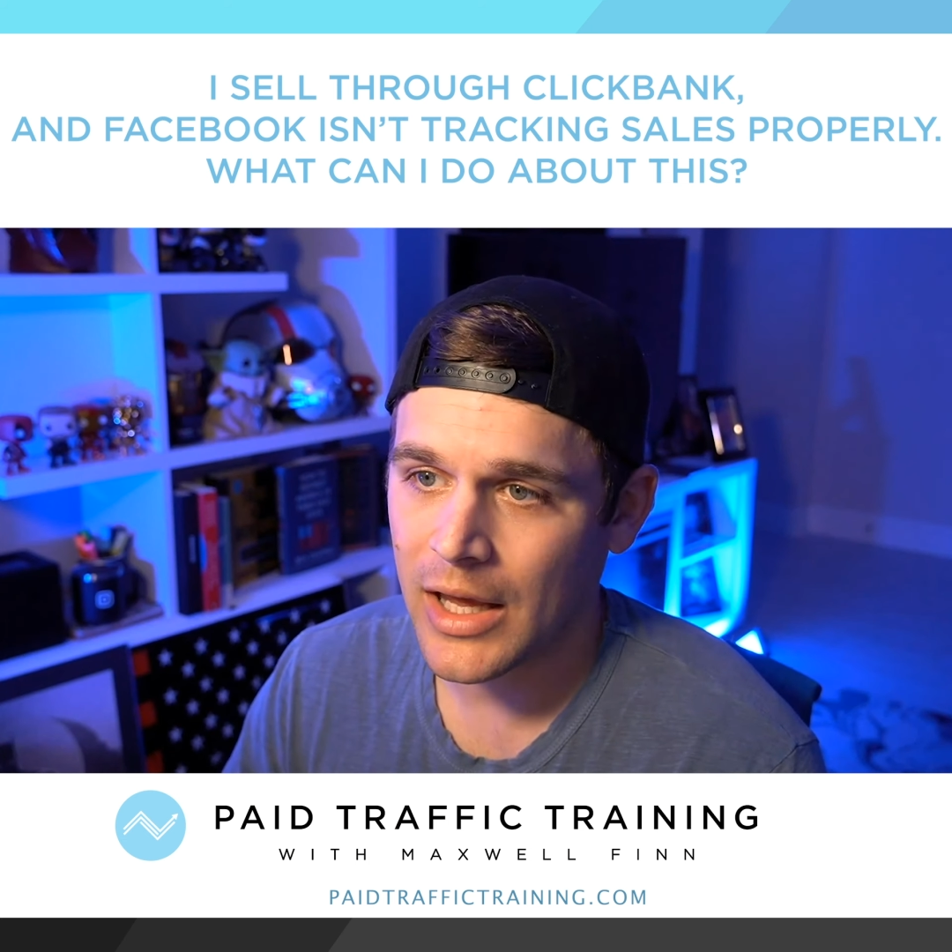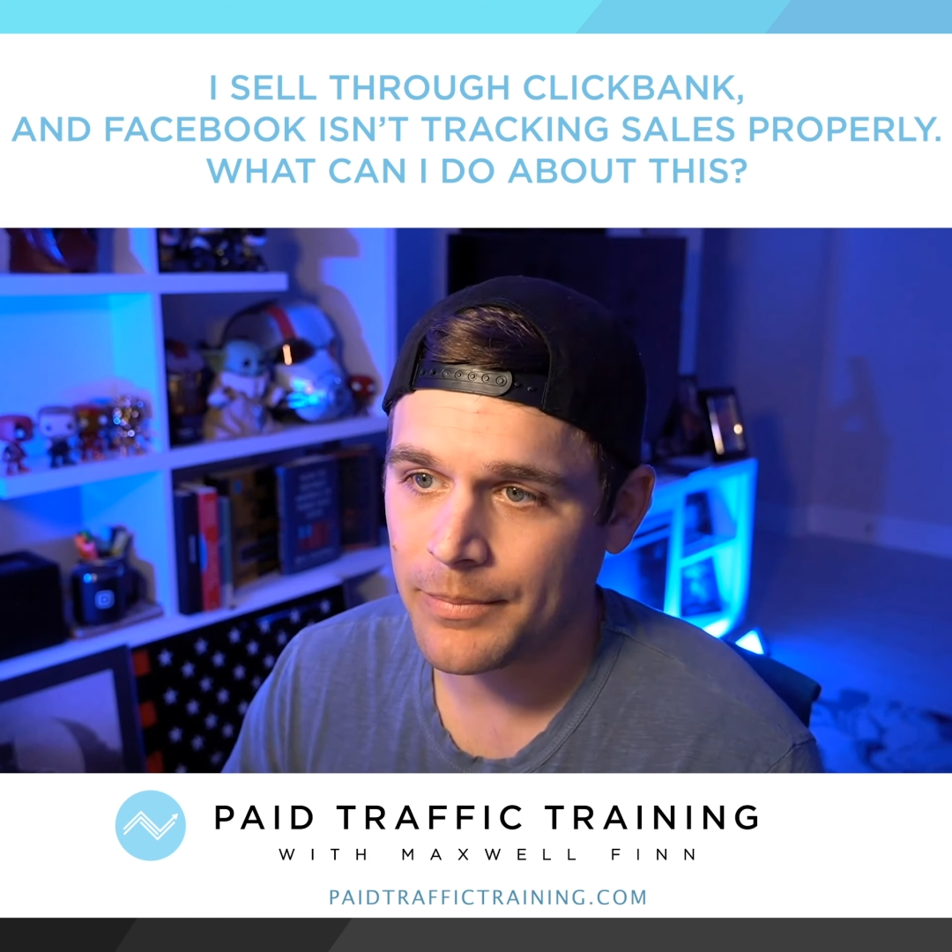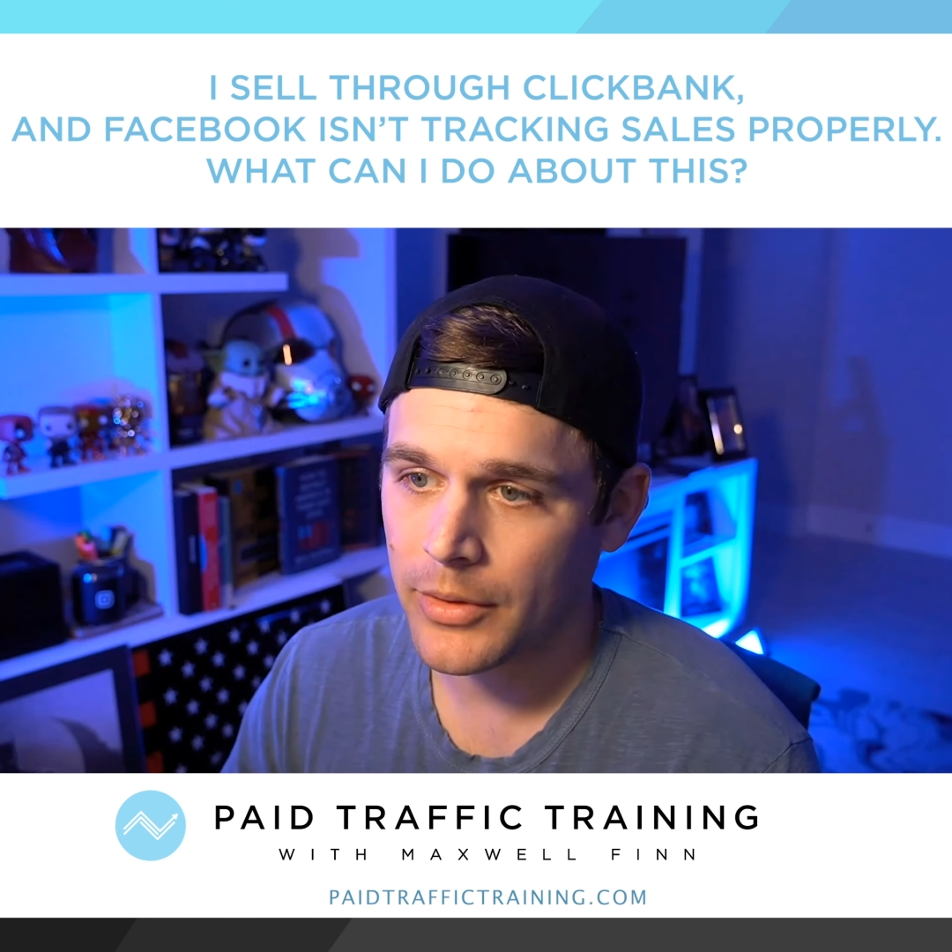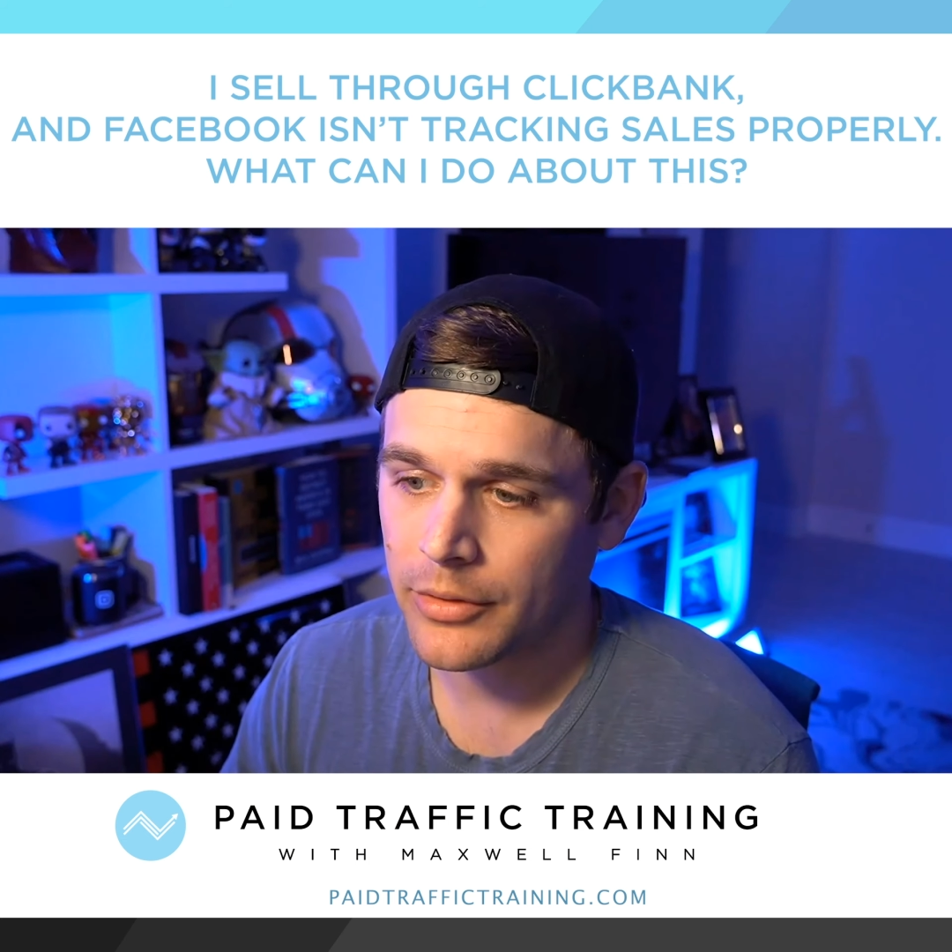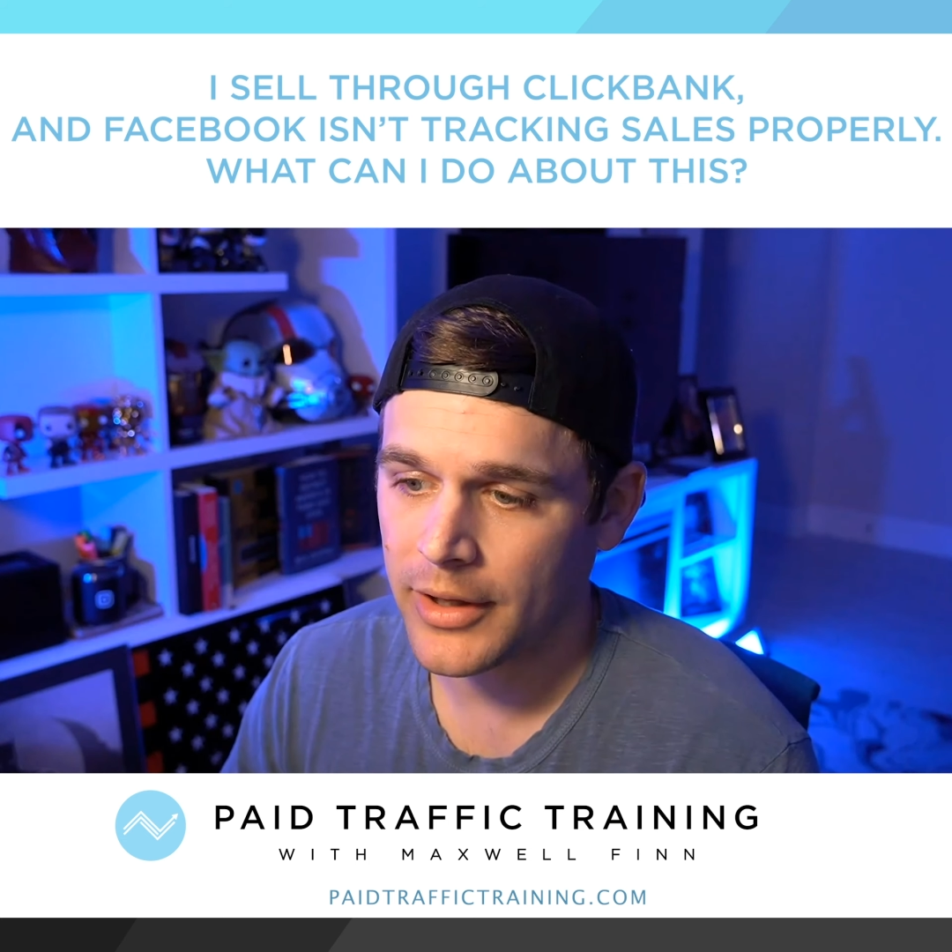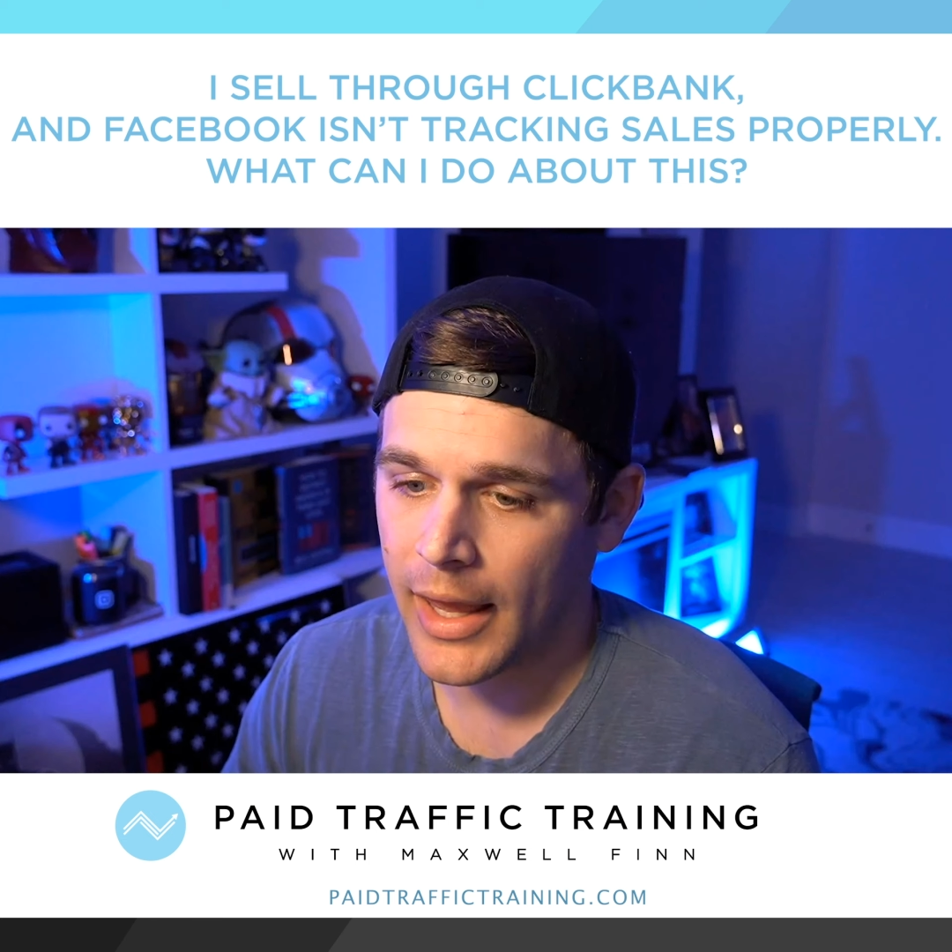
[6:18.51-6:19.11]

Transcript: at building